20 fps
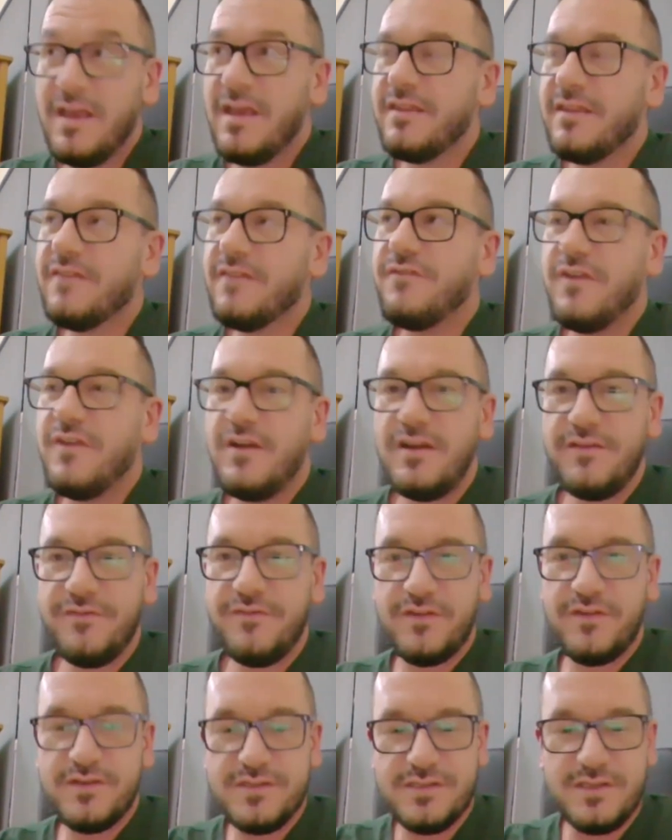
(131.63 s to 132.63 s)
The very
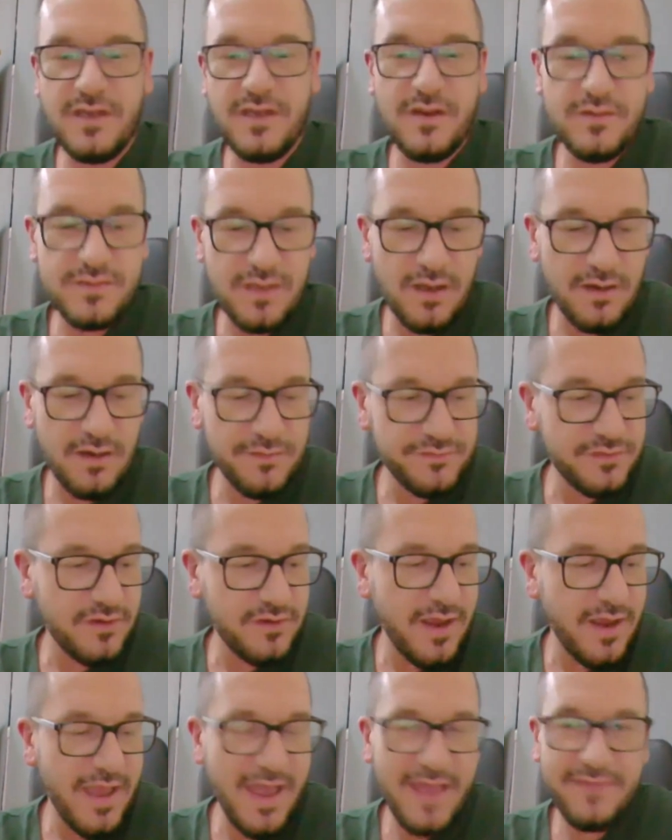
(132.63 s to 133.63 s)
first dose after
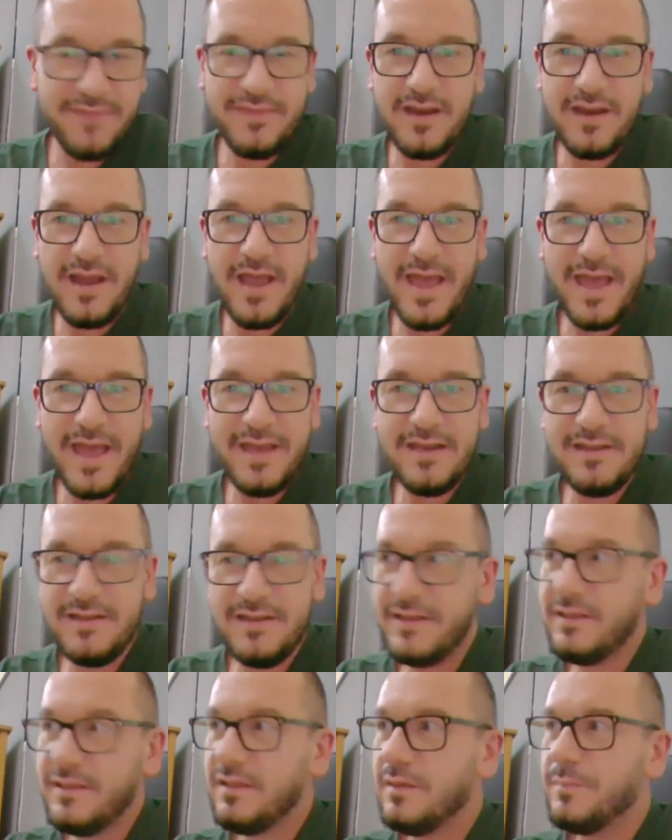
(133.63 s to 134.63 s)
I had that, I had a
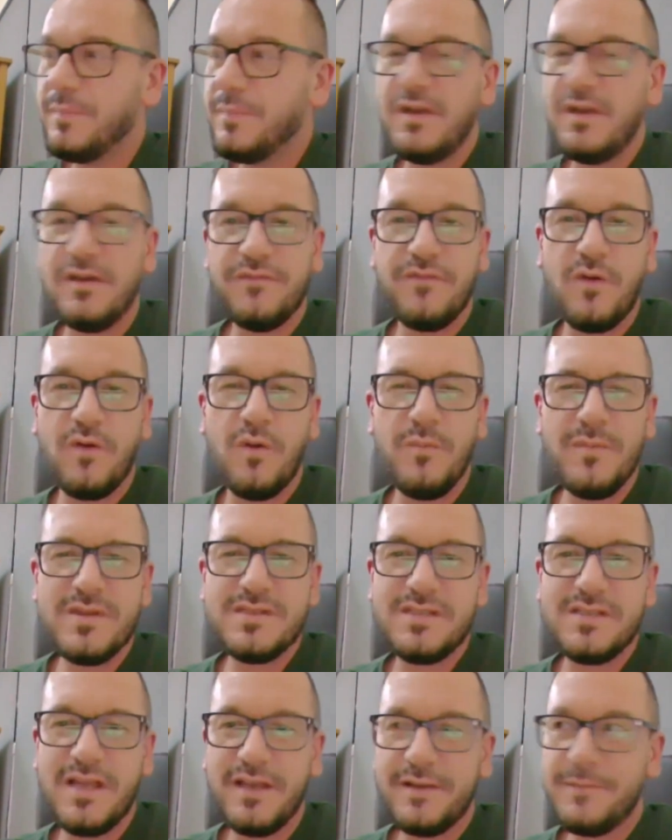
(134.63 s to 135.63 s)
little bit of
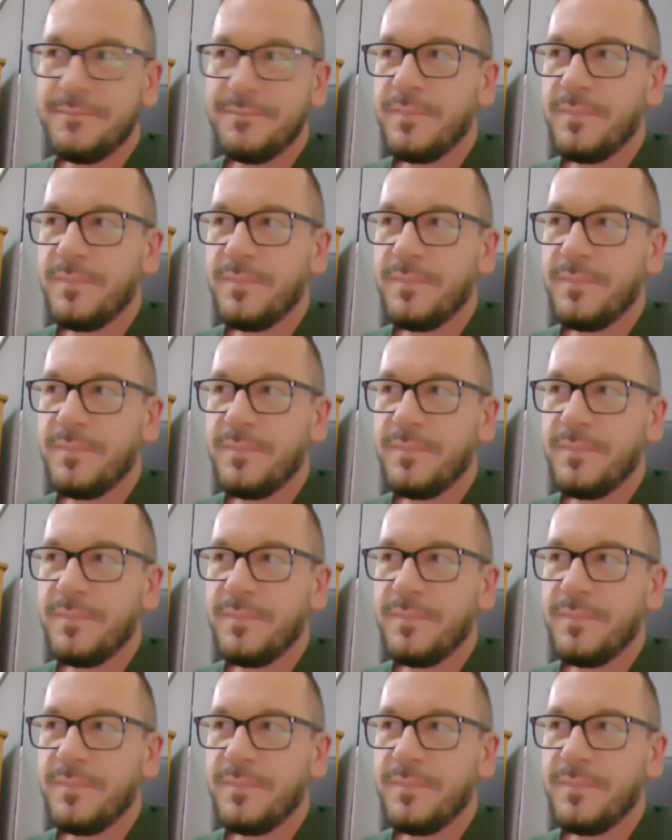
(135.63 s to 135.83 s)
almost like